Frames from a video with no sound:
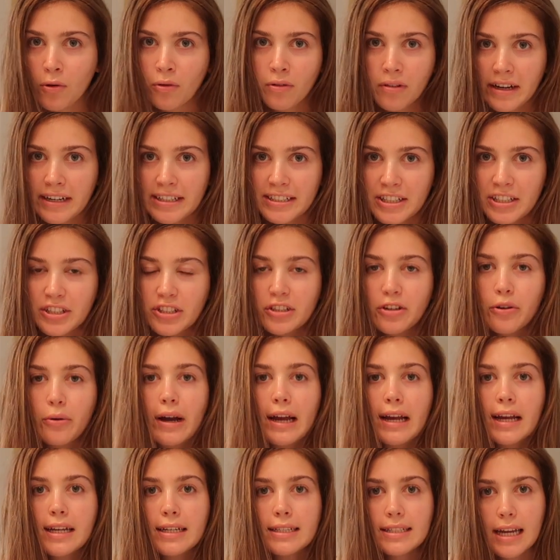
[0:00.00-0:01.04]
don't like to do
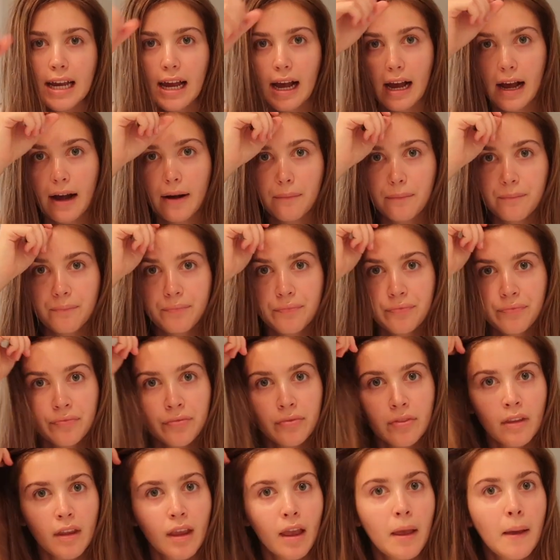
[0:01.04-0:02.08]
it.
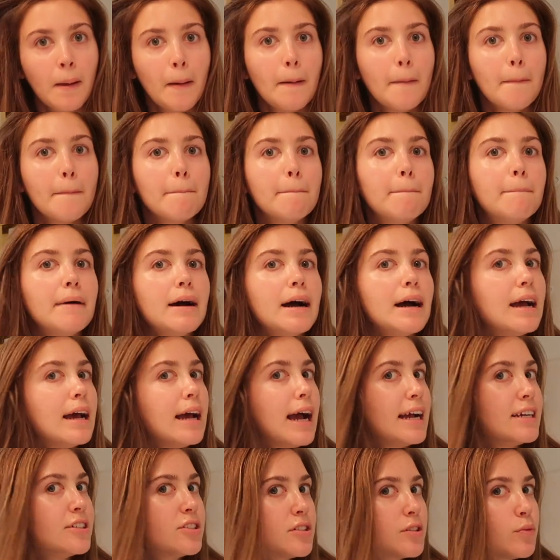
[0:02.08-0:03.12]

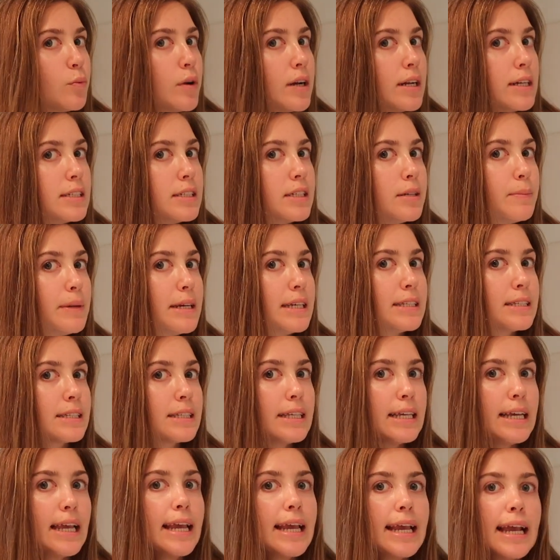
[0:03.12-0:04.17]
But I just want it to be
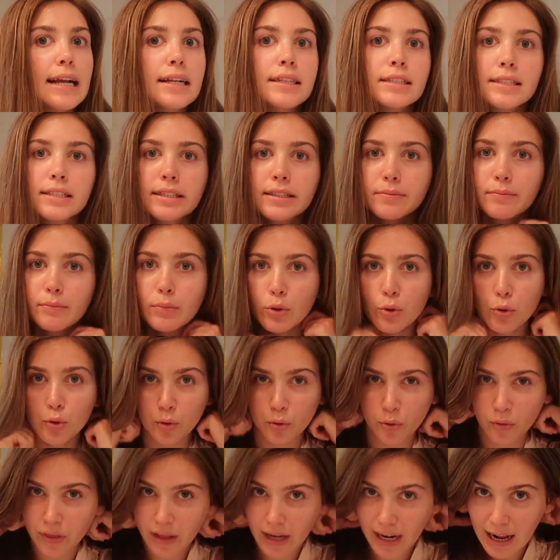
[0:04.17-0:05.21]
sleek and
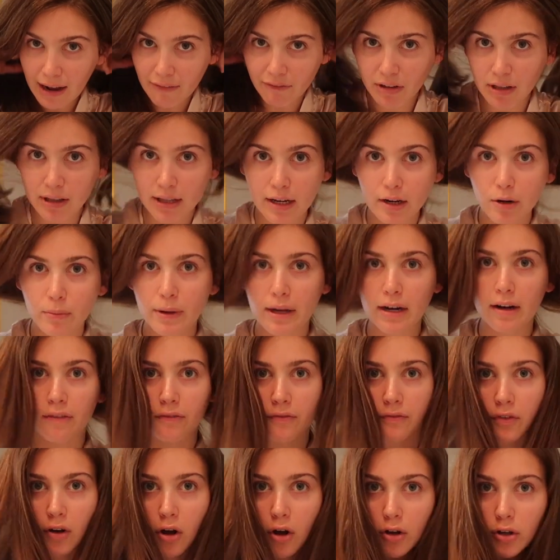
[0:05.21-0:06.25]
smooth and have a little bit
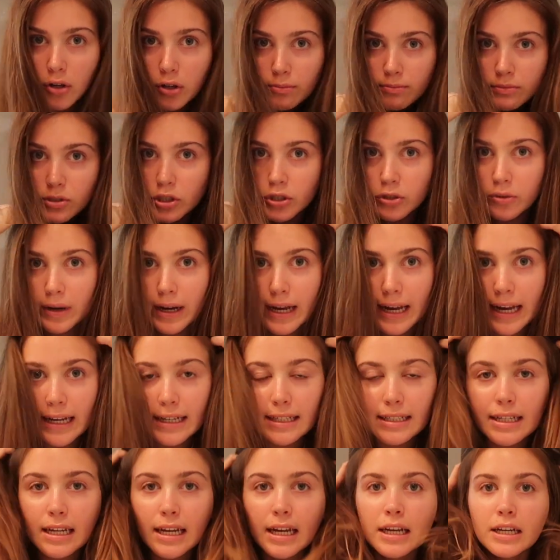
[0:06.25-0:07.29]
of volume to
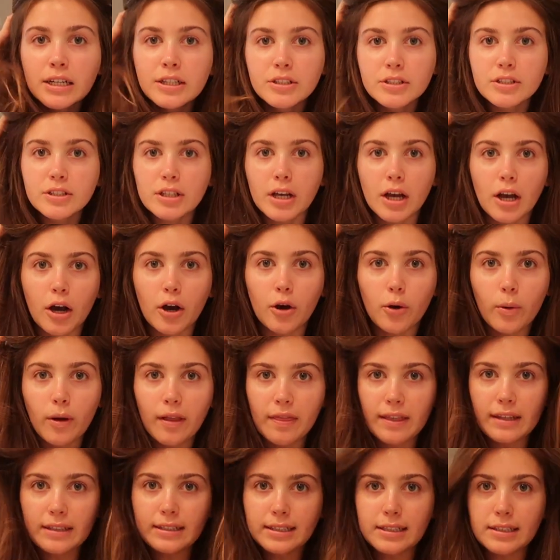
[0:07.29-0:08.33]
it.
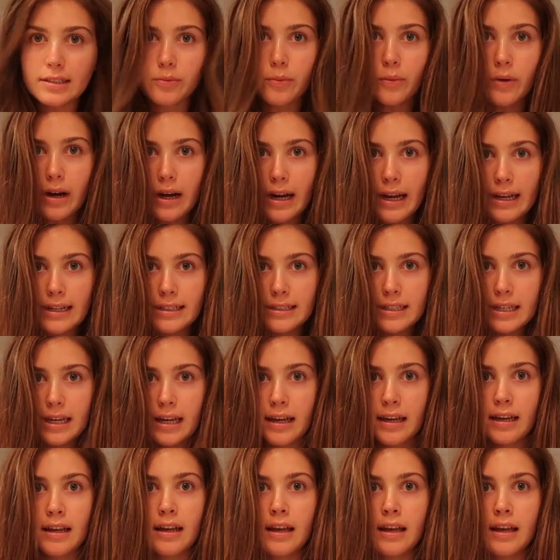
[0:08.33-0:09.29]
So this is what